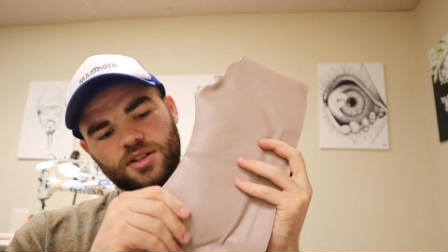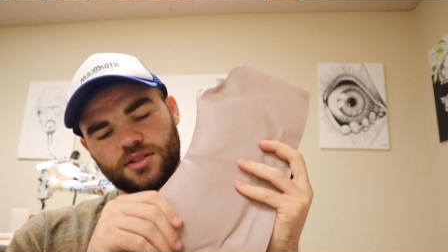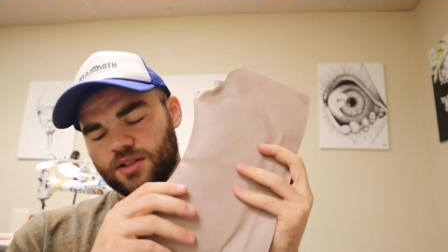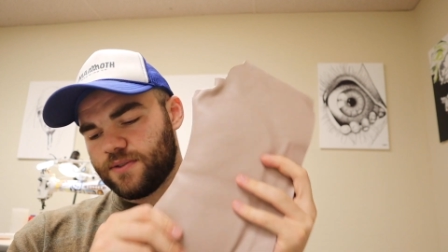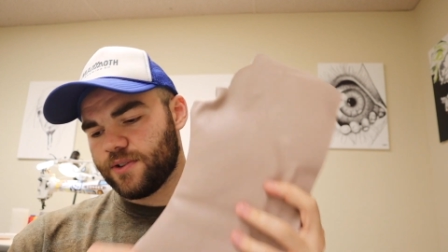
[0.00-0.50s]

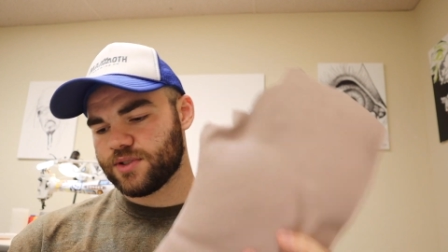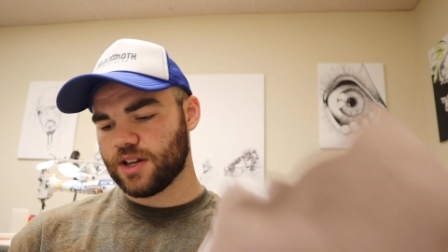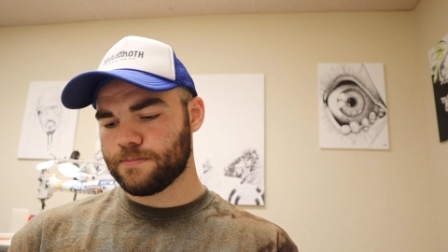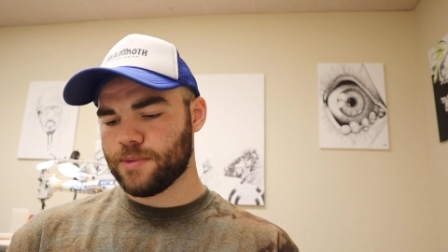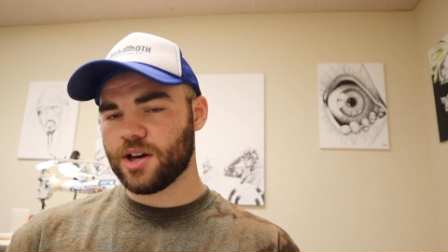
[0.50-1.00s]
just, it feels
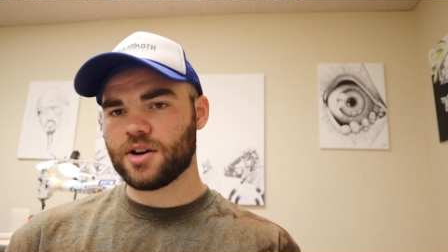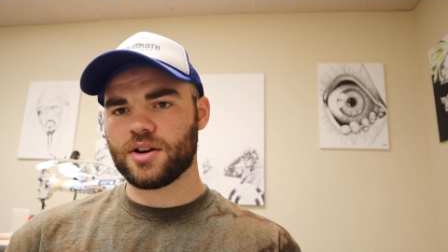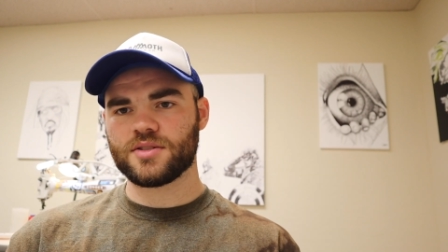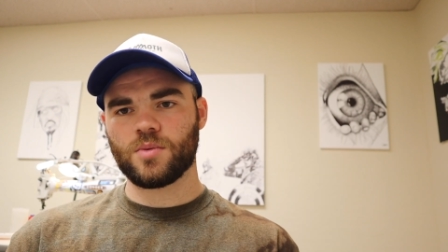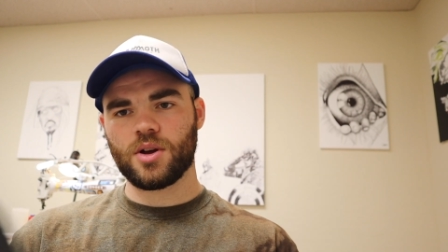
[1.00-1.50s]
like
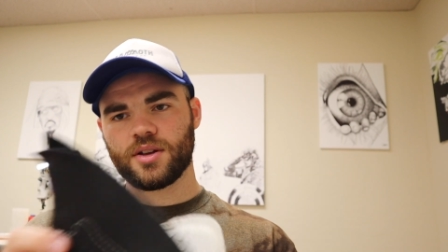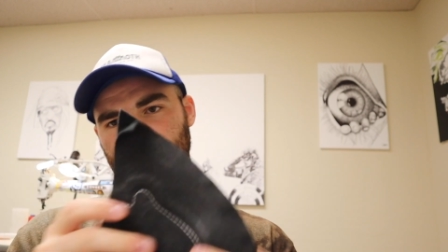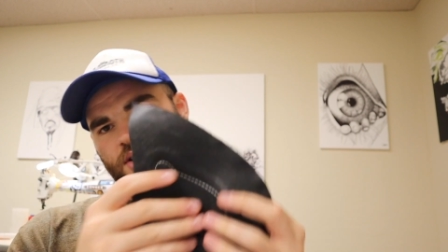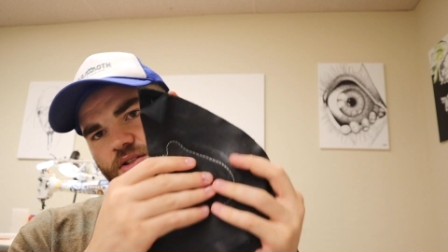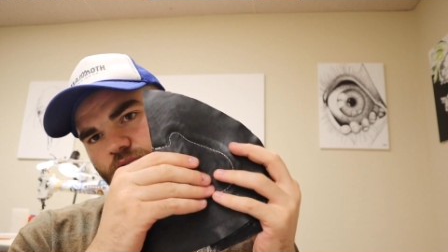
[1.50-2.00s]
butter, as well
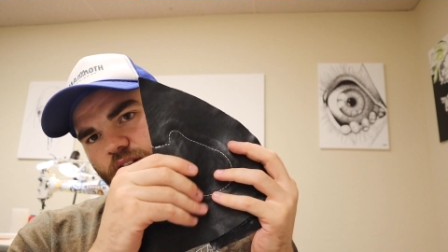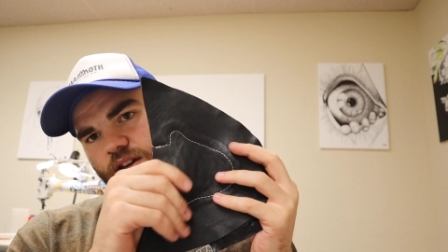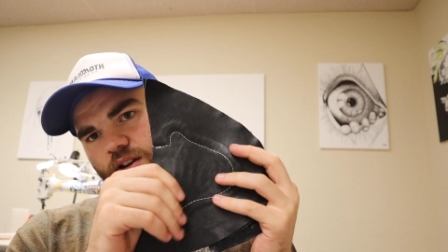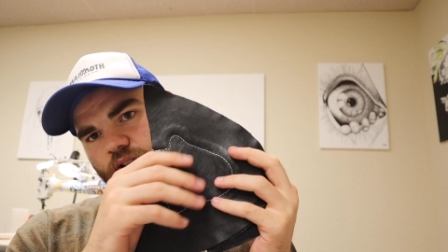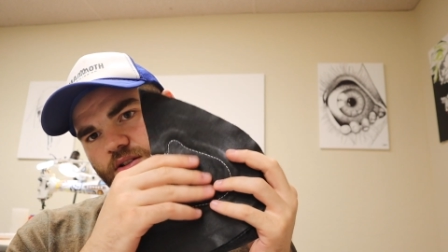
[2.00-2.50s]
as this right here.